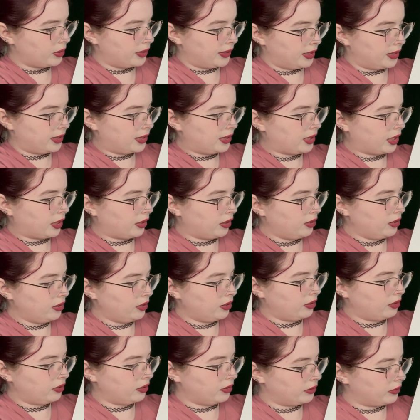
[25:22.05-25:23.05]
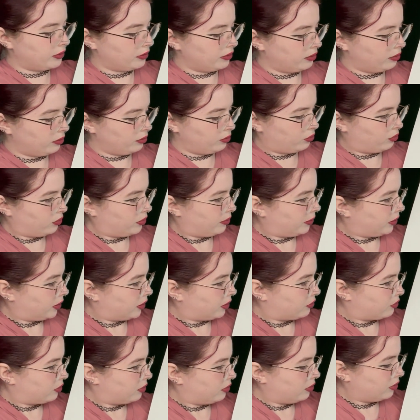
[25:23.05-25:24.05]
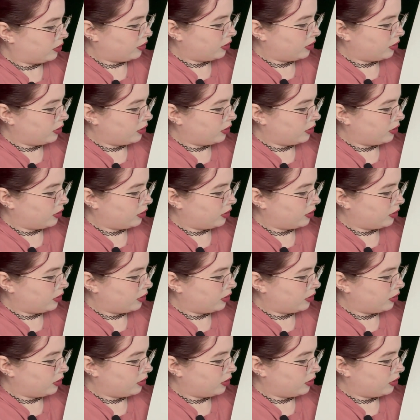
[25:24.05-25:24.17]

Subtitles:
aesthetic. This is a little dream catcher.